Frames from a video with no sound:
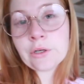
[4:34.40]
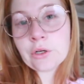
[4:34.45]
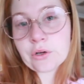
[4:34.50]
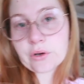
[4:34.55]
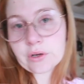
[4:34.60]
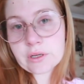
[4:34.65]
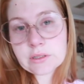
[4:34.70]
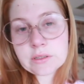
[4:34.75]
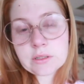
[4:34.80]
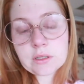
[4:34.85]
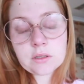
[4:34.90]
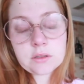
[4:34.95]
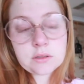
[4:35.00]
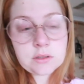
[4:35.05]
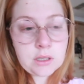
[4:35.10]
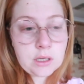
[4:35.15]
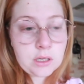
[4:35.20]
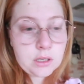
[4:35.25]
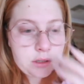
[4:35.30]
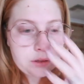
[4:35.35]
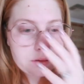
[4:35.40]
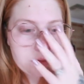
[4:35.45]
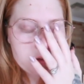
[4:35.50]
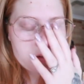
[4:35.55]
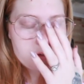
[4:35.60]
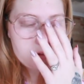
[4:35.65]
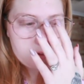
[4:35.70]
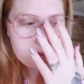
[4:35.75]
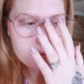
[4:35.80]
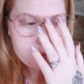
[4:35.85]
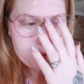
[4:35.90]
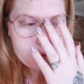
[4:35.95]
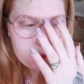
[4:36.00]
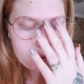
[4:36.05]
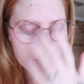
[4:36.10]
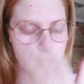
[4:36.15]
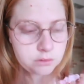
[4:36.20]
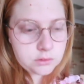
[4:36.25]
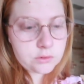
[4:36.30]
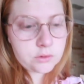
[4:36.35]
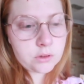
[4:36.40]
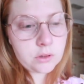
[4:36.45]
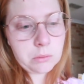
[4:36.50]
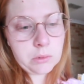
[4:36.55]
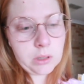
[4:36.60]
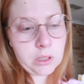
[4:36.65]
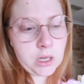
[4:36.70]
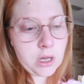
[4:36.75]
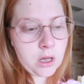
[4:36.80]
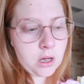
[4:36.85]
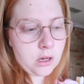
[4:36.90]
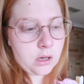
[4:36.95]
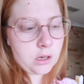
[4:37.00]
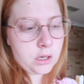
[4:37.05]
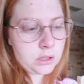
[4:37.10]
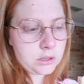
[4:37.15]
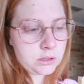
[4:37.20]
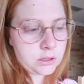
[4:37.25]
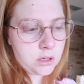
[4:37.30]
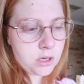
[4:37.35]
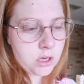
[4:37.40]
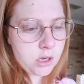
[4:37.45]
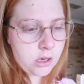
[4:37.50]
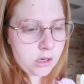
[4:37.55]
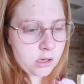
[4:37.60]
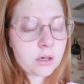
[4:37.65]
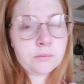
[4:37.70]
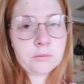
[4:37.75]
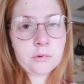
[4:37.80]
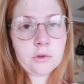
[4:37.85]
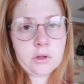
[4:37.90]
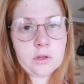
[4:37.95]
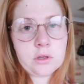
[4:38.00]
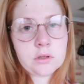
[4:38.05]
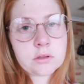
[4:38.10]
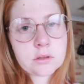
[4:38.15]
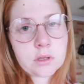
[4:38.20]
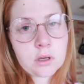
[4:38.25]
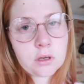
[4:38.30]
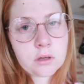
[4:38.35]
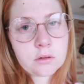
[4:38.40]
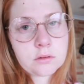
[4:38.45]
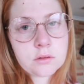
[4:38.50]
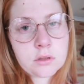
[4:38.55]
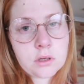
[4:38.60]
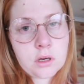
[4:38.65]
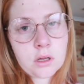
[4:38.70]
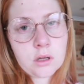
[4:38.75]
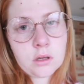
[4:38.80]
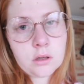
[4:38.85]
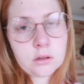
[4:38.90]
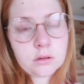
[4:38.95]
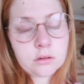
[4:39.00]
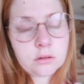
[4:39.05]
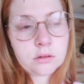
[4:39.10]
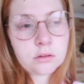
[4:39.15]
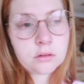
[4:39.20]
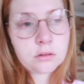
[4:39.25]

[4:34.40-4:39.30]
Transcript: I know is that today is going to be extremely hard. I'm really scared today.